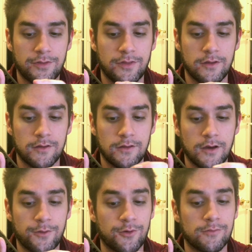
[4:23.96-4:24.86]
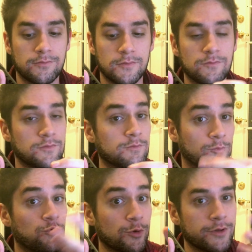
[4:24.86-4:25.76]
the other
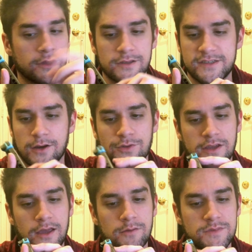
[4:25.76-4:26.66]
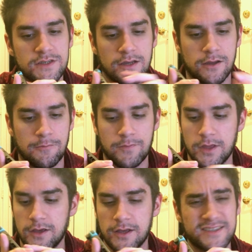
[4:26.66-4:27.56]
really good Zelda games.
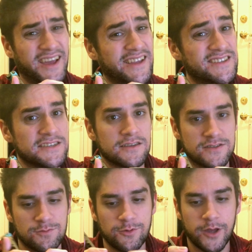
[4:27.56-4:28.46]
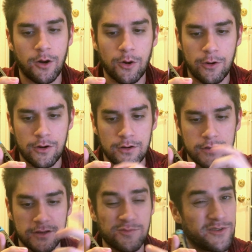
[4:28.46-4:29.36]
It's not easy. It's really hard.
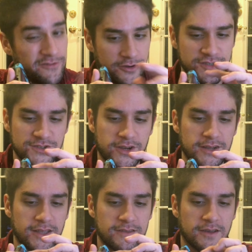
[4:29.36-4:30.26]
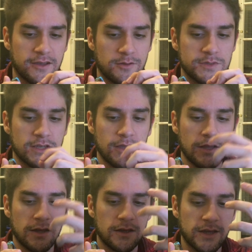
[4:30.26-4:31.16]
It can be frustrating at times.
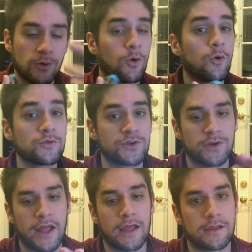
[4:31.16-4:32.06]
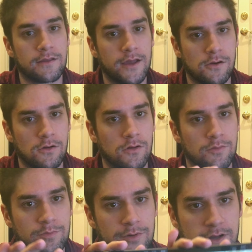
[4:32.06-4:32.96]
They don't hold your hand at
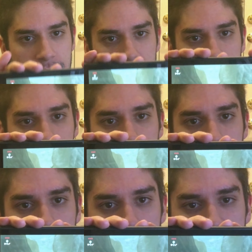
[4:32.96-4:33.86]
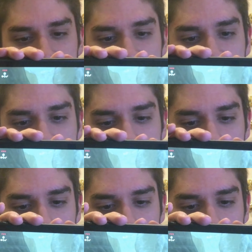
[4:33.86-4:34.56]
all, but it's